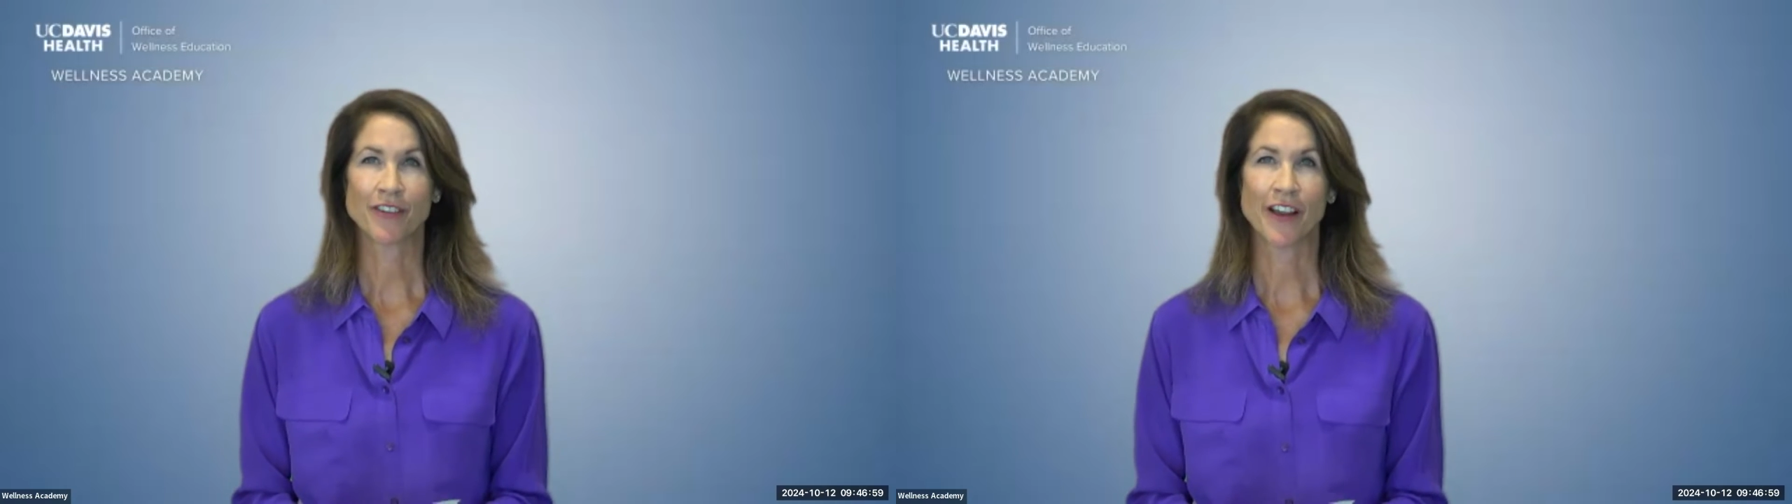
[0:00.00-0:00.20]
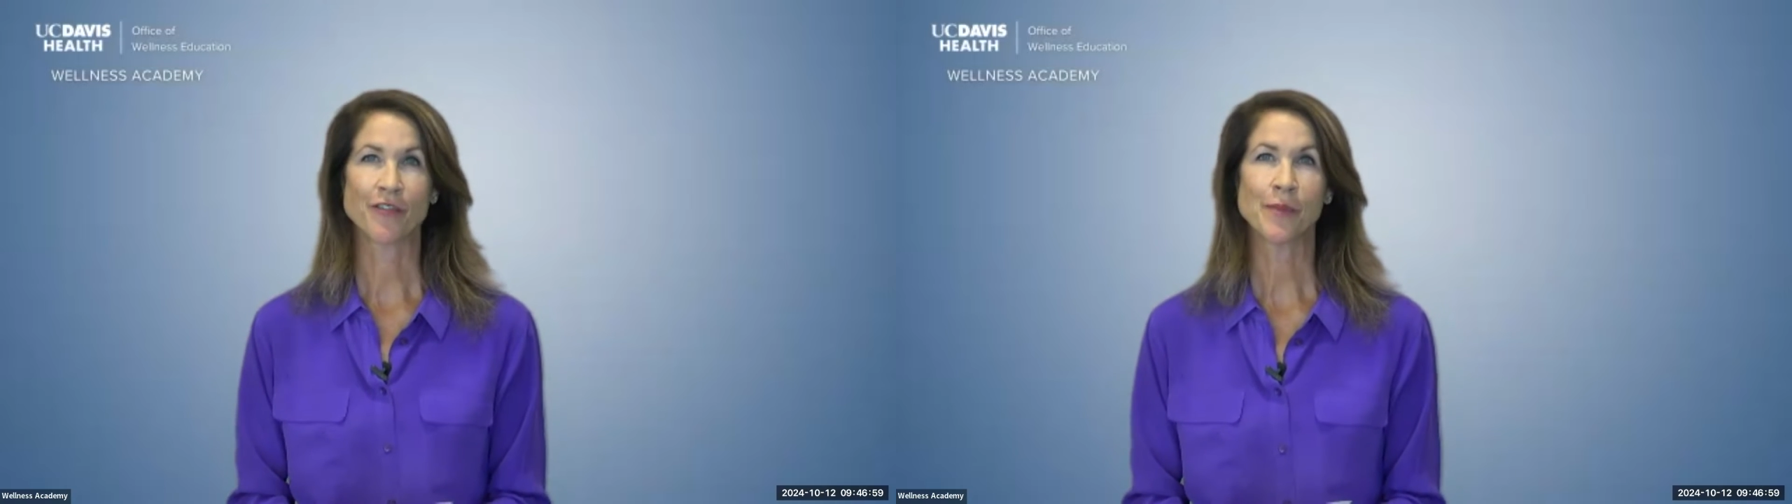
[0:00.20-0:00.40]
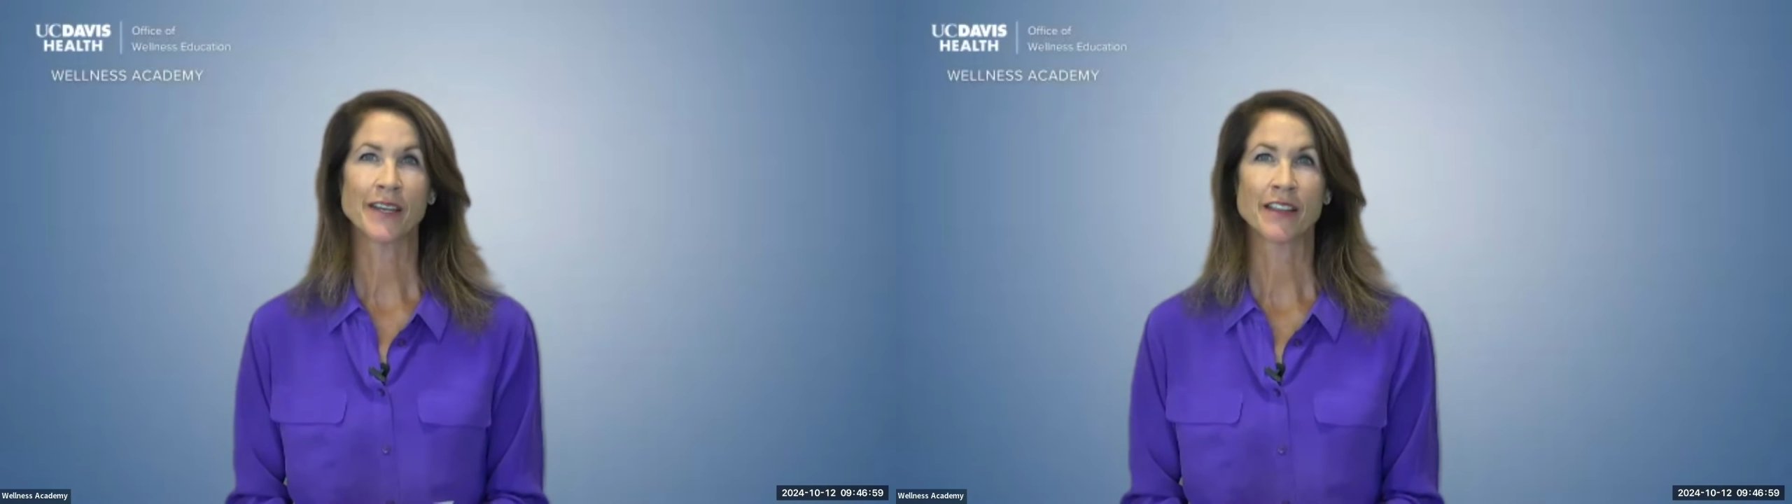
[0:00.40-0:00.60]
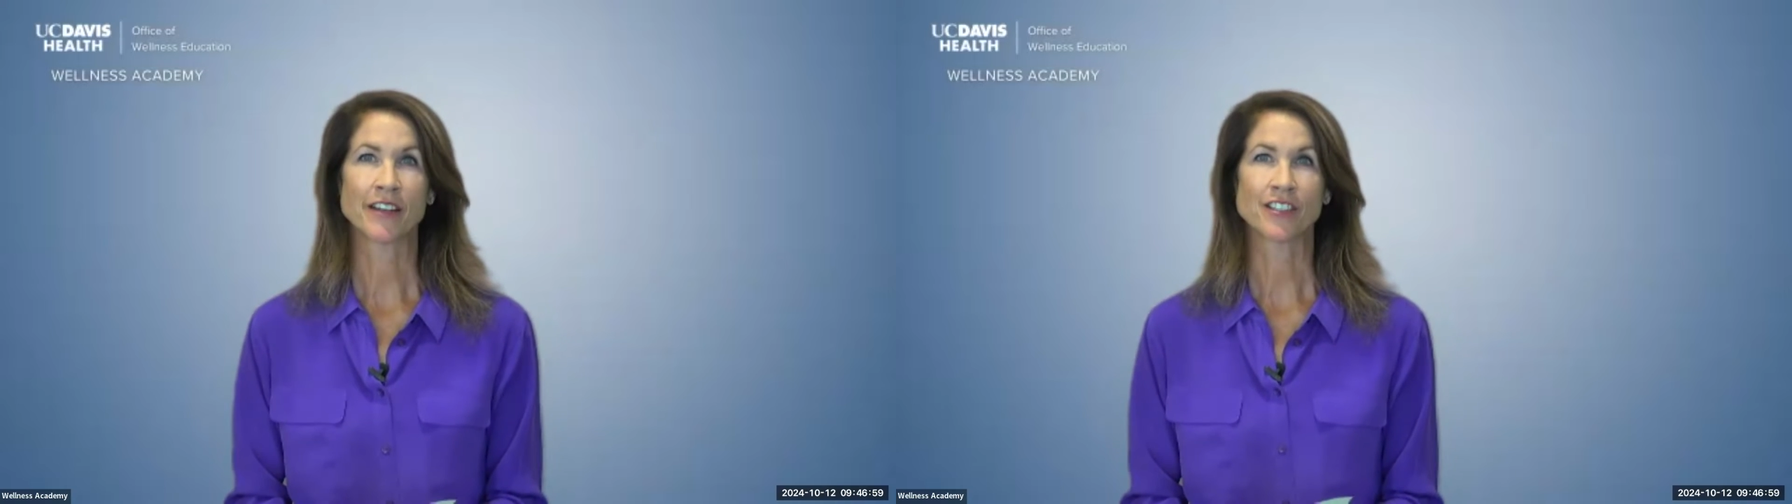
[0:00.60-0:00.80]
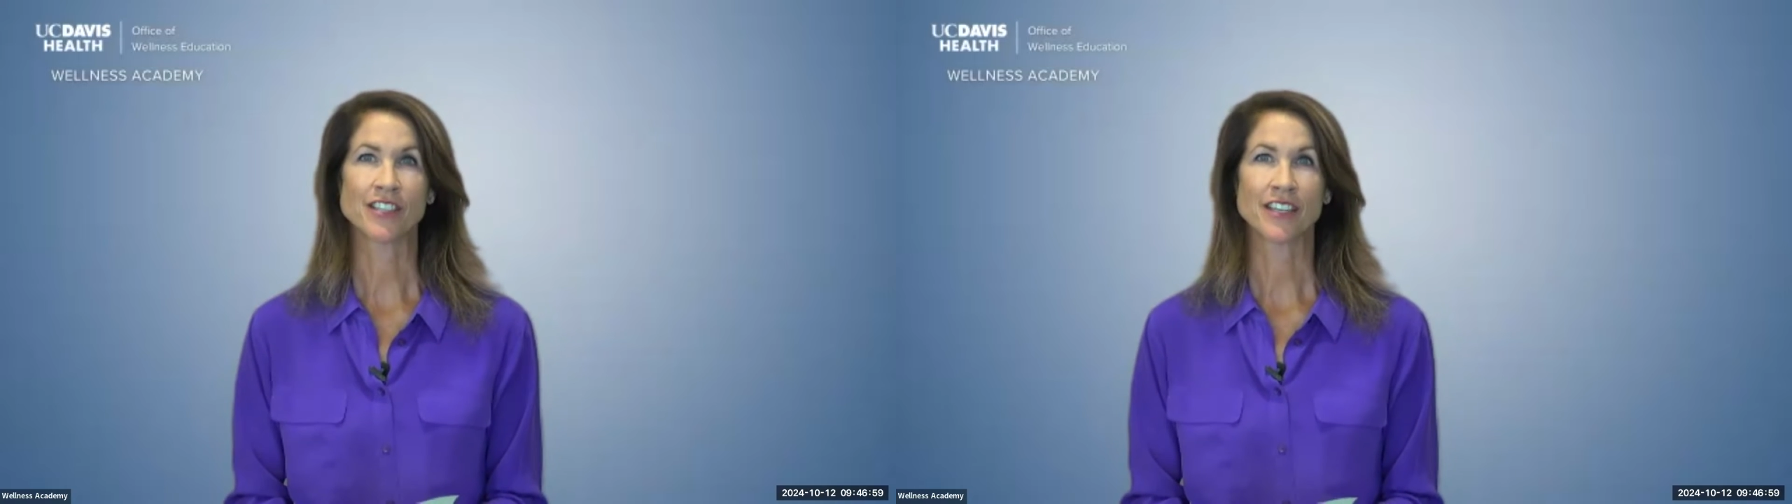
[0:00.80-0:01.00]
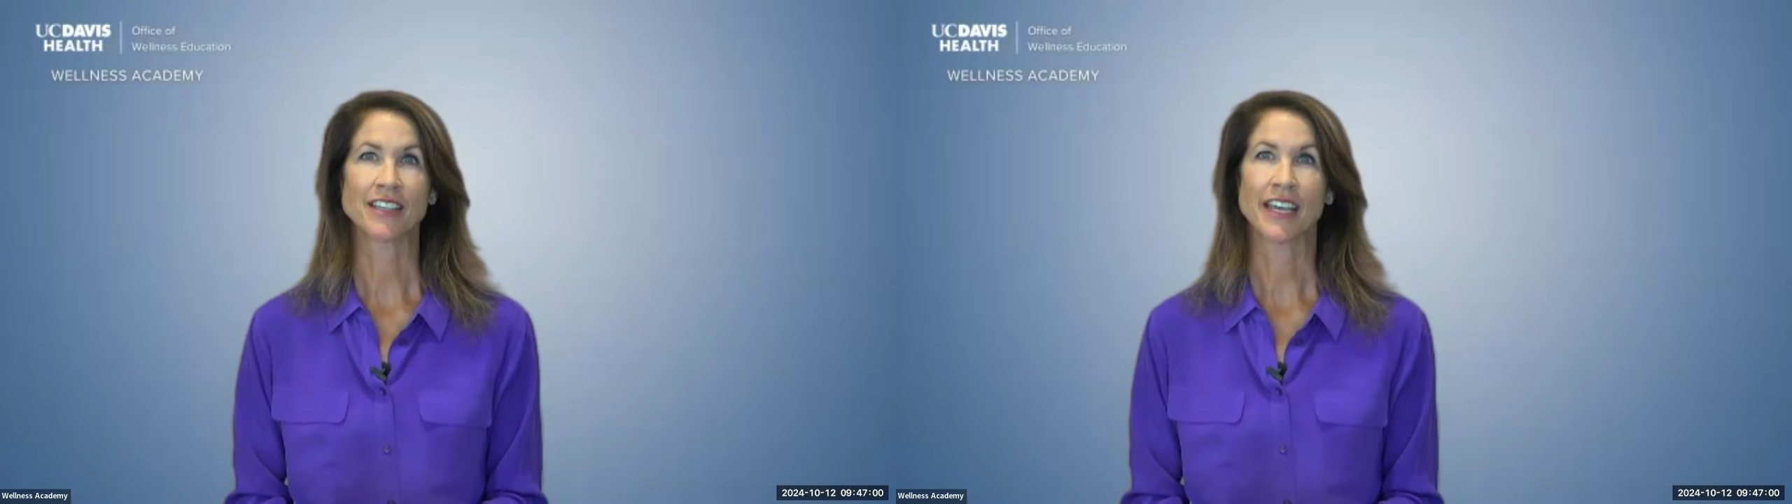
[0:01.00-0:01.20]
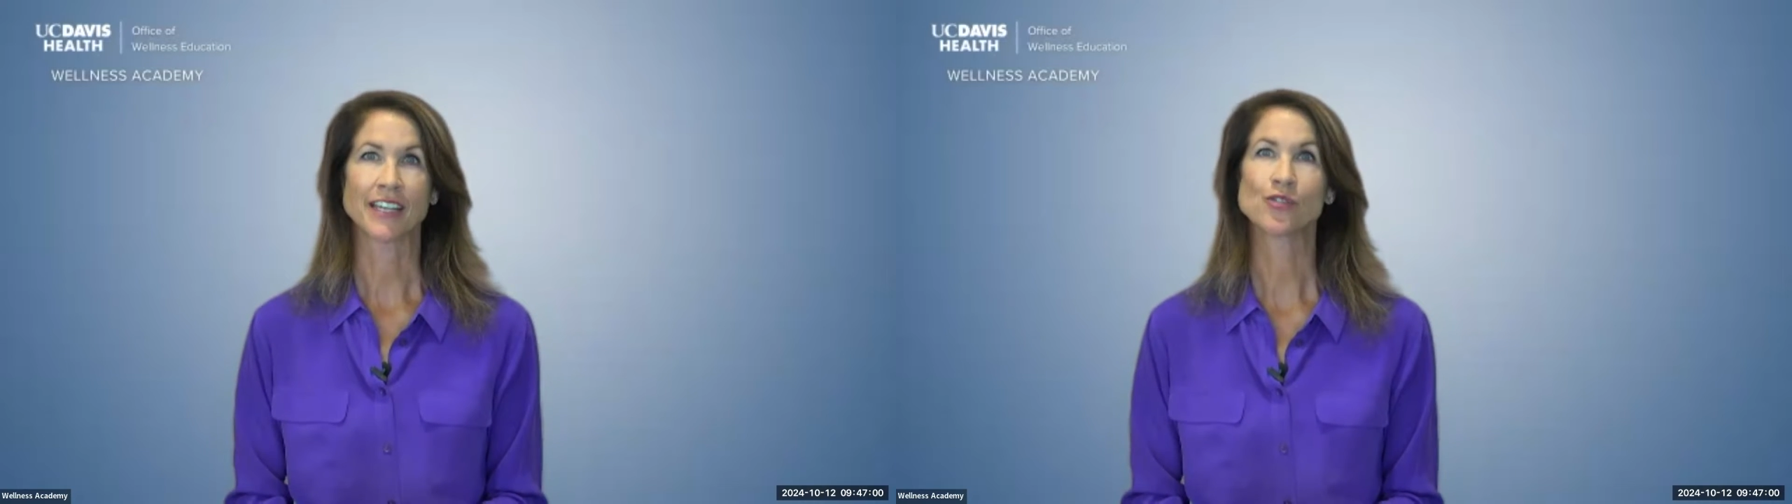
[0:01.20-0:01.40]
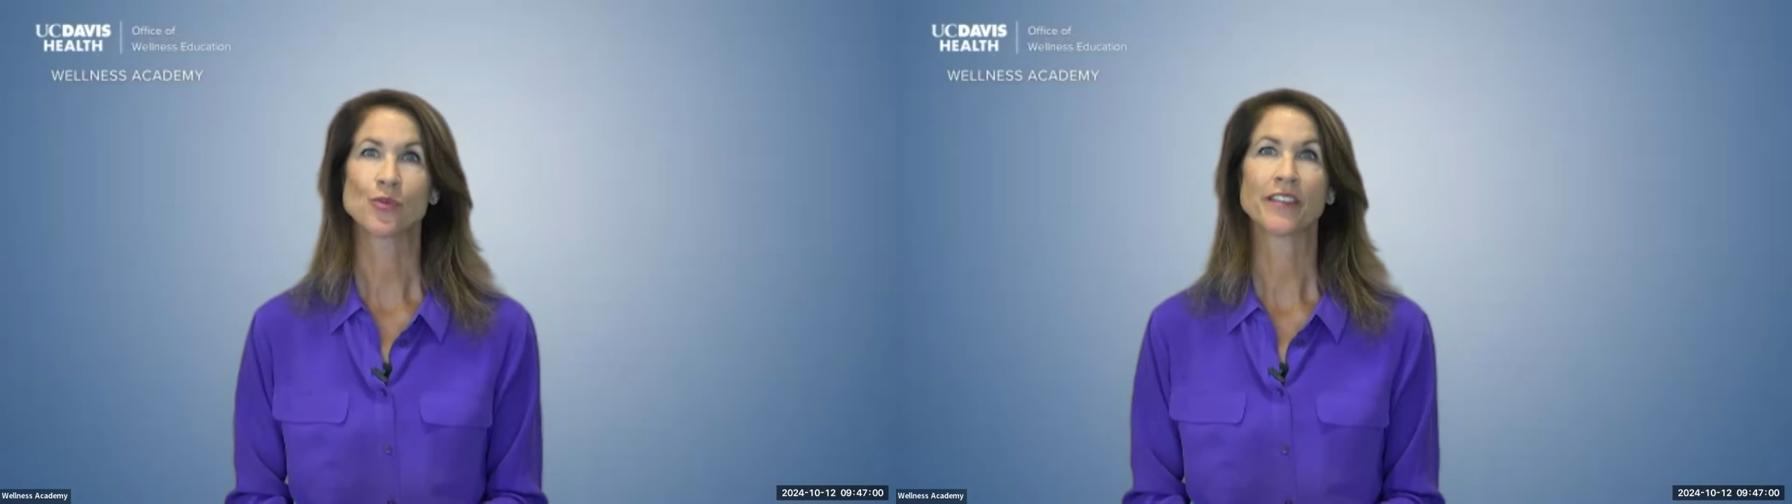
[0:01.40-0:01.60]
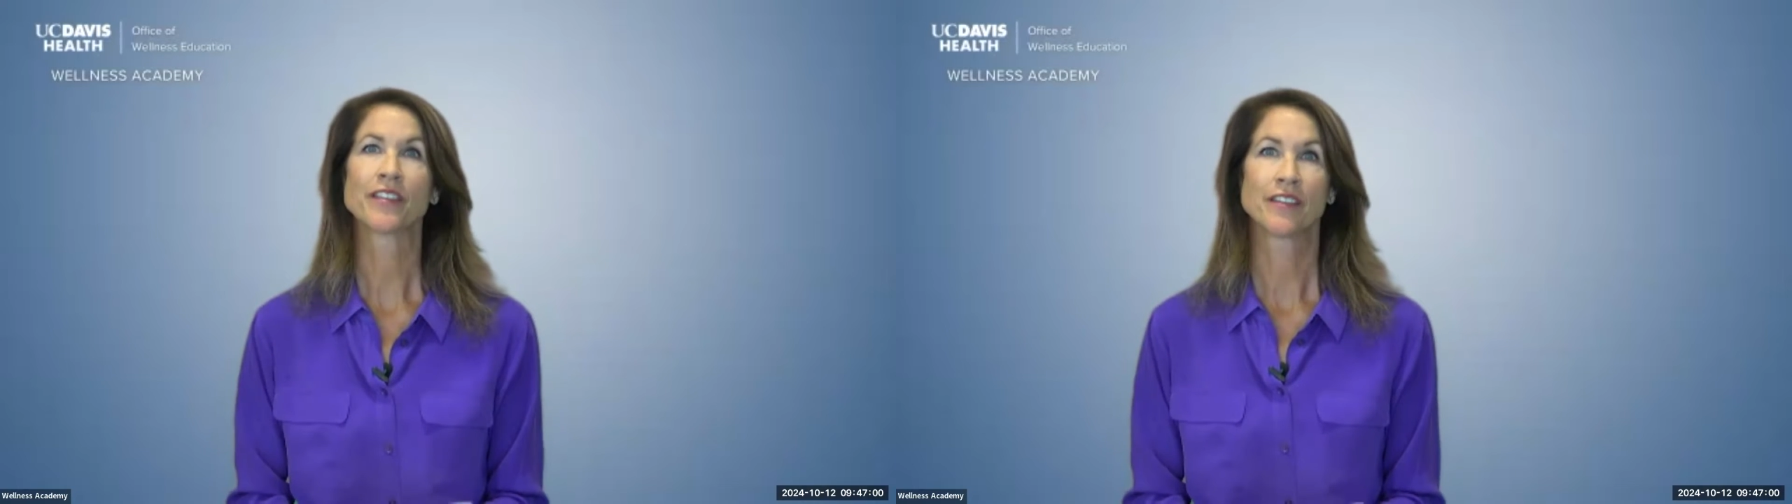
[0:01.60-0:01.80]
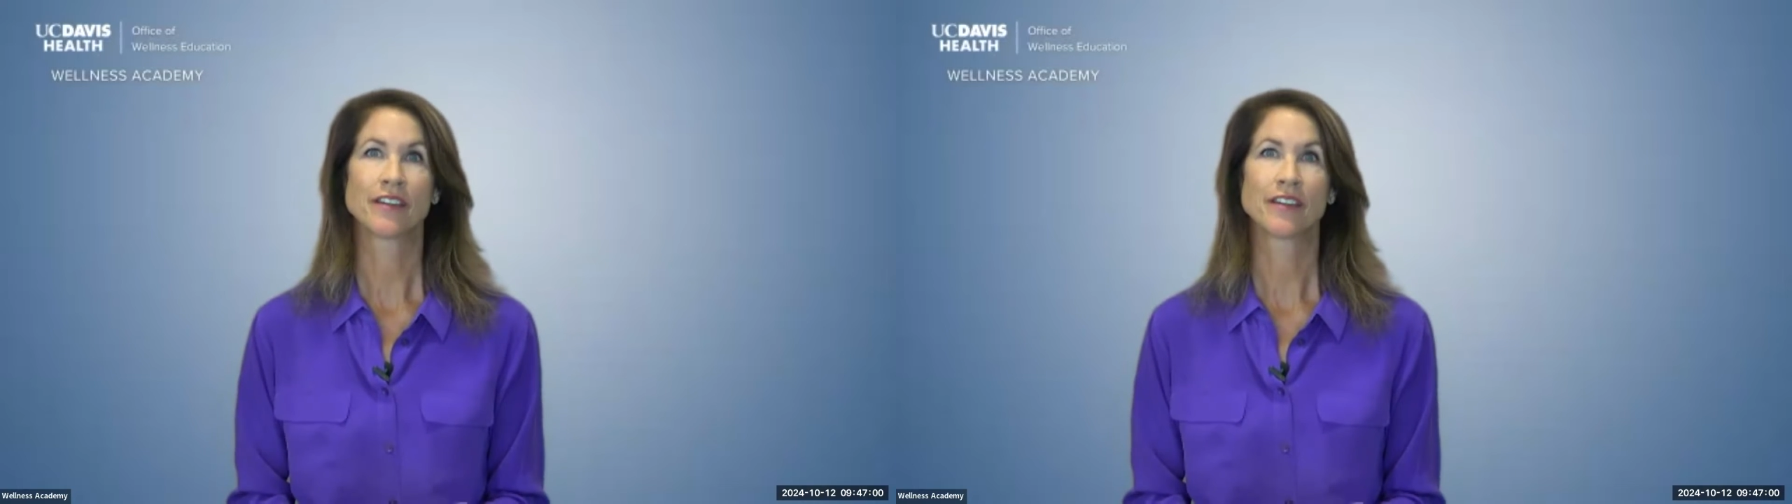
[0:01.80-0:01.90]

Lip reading: for everybody there to engage with.